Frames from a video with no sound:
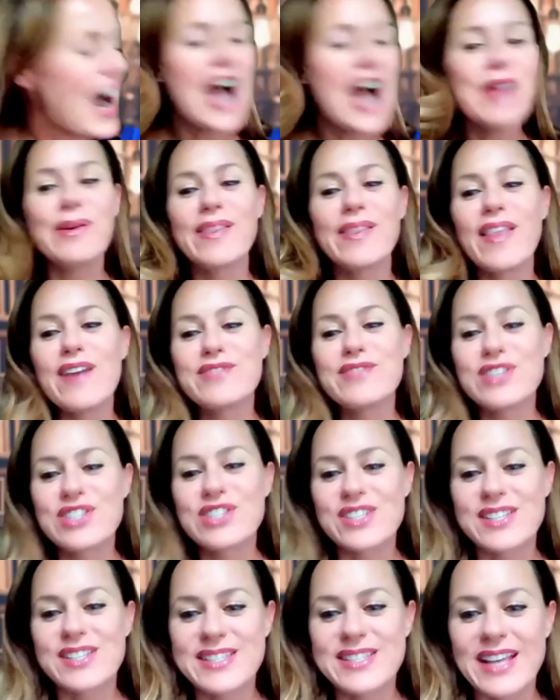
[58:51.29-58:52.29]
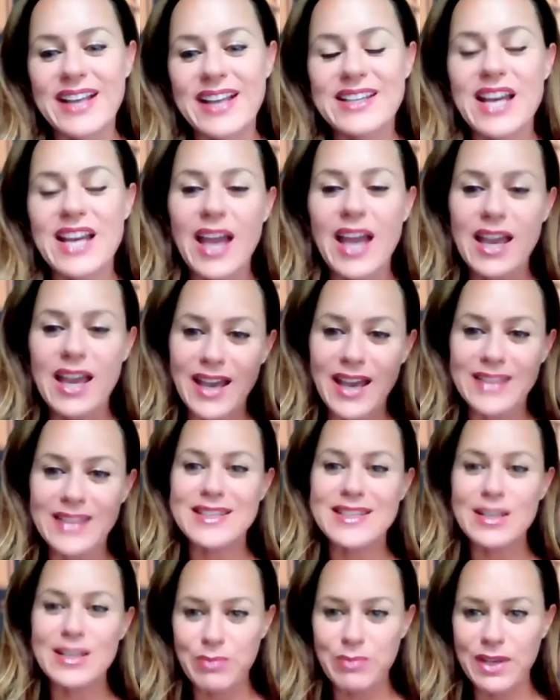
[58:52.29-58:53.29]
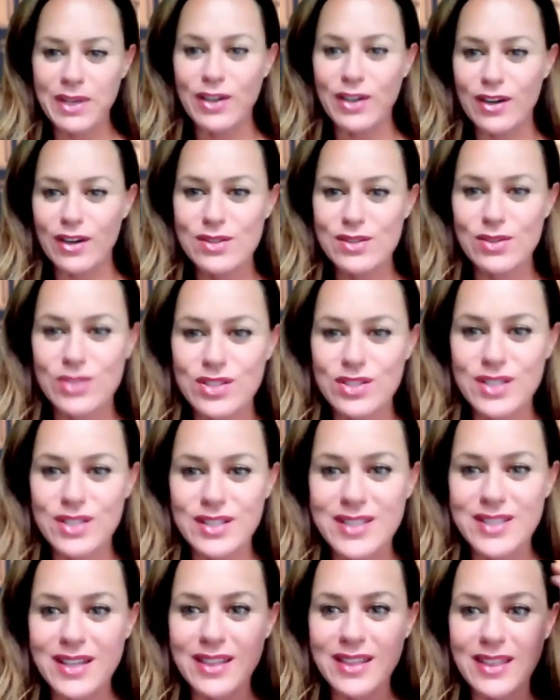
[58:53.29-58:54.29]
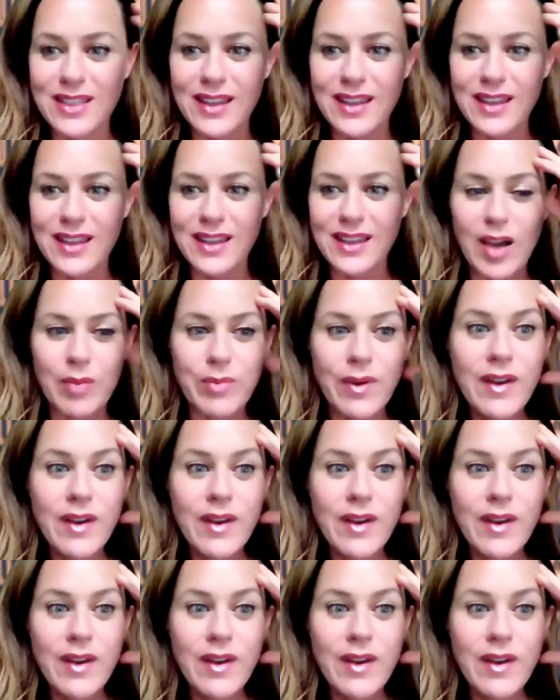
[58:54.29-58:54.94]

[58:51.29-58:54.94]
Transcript: I would love to just stand. I did meet her. So she did the,